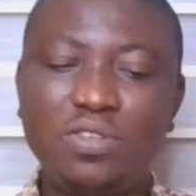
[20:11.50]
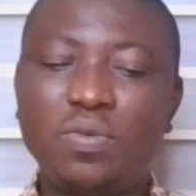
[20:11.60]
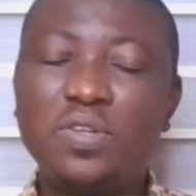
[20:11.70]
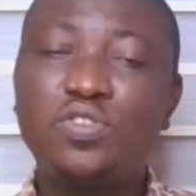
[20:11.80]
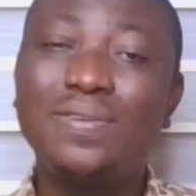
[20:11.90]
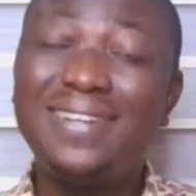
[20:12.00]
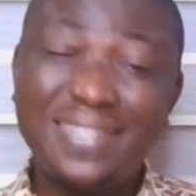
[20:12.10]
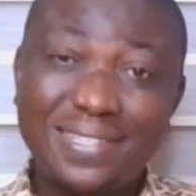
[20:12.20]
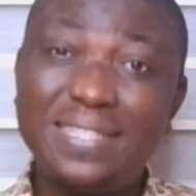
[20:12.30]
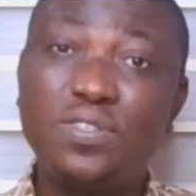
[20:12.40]
you want to
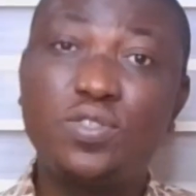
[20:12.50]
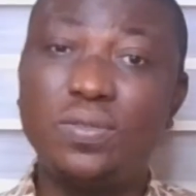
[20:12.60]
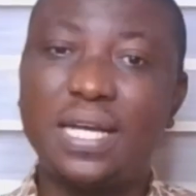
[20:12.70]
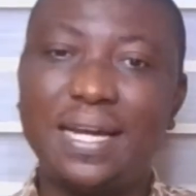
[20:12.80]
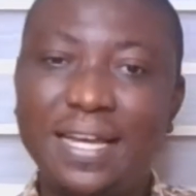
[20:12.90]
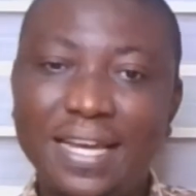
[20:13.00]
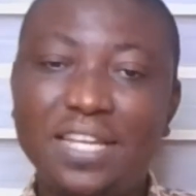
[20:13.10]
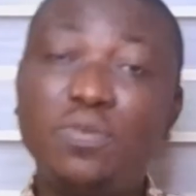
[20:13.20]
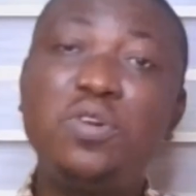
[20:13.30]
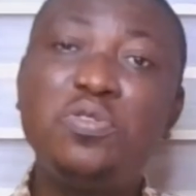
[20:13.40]
listen to that and
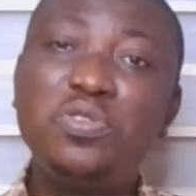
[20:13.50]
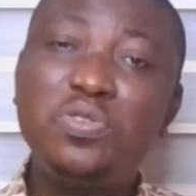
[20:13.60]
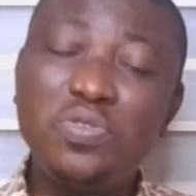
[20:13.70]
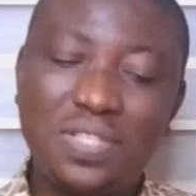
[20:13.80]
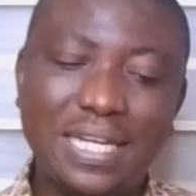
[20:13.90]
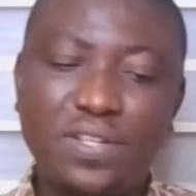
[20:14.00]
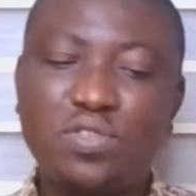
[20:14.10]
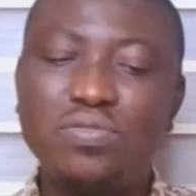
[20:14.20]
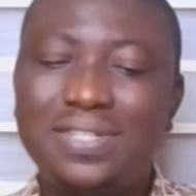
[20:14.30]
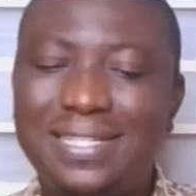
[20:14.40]
you want to use that
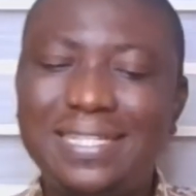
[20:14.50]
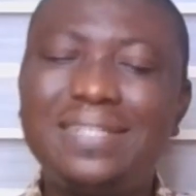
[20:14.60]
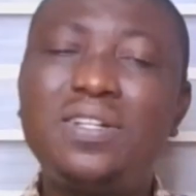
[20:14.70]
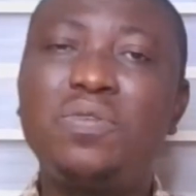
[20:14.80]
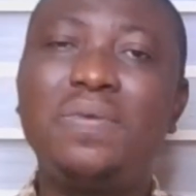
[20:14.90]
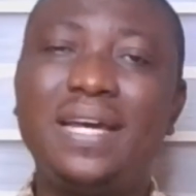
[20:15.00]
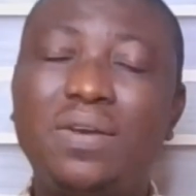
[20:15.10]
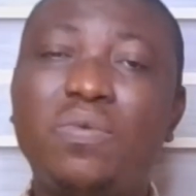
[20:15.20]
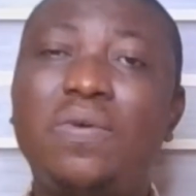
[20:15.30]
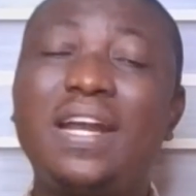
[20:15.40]
to deal with
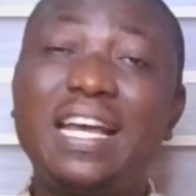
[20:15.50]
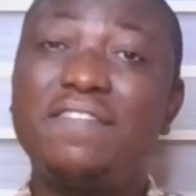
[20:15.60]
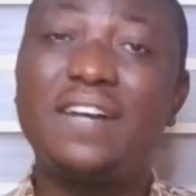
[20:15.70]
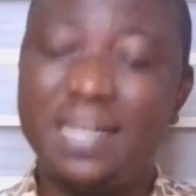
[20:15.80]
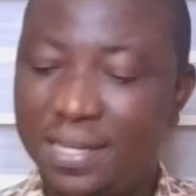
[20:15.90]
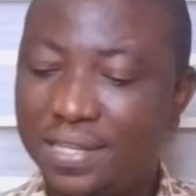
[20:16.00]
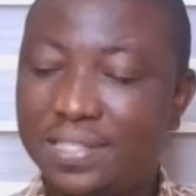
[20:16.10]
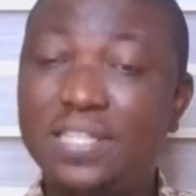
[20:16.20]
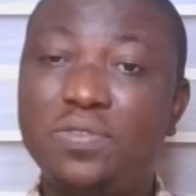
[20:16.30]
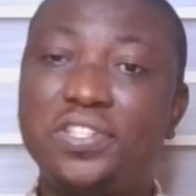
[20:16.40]
whatever
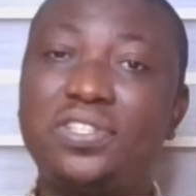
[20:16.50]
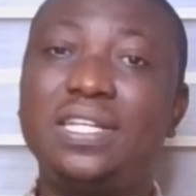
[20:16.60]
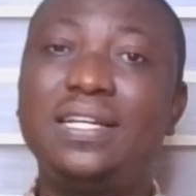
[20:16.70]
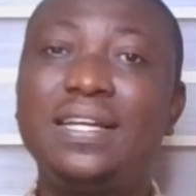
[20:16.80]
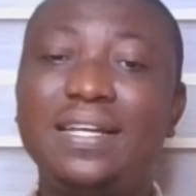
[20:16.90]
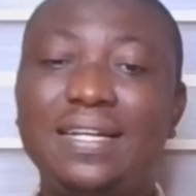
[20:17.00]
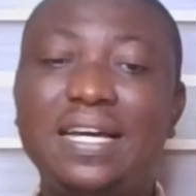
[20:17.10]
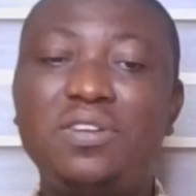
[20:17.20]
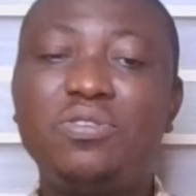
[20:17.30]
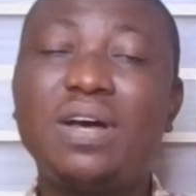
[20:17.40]
situation
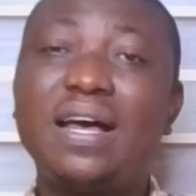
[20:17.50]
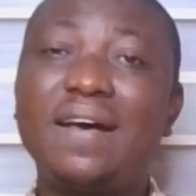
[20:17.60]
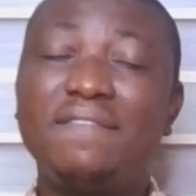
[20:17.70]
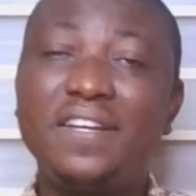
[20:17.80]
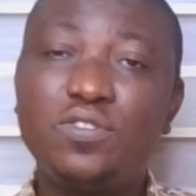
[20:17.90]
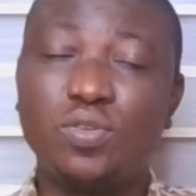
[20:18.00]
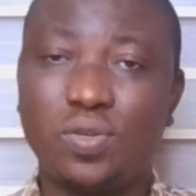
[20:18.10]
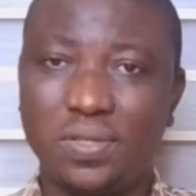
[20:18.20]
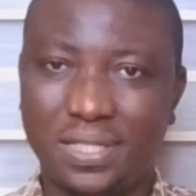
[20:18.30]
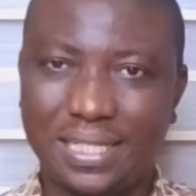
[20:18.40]
that you are having to
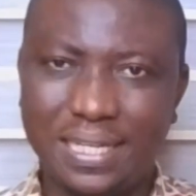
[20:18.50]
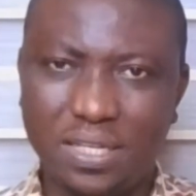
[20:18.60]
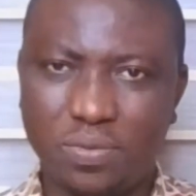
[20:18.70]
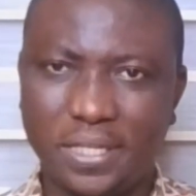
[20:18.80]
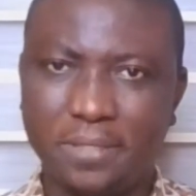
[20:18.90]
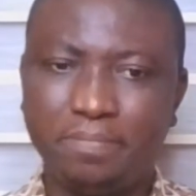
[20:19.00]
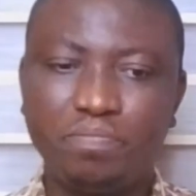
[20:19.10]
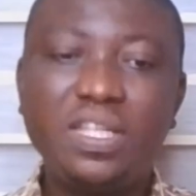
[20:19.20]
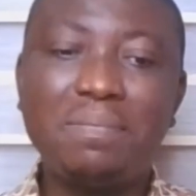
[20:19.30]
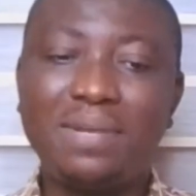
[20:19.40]
contend with.
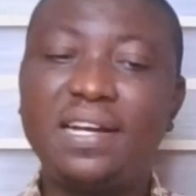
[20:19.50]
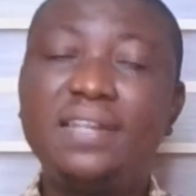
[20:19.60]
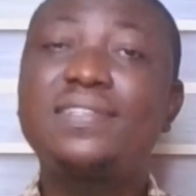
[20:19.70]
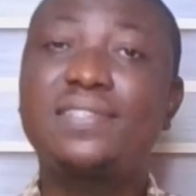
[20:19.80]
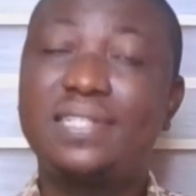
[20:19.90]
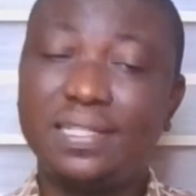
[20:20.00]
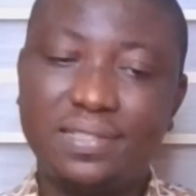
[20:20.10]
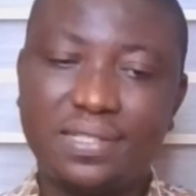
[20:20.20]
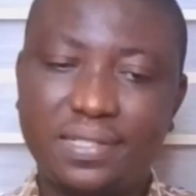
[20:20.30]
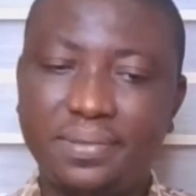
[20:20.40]
Number
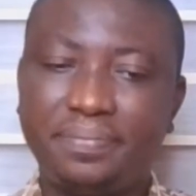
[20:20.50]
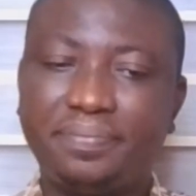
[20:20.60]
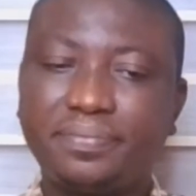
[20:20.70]
six,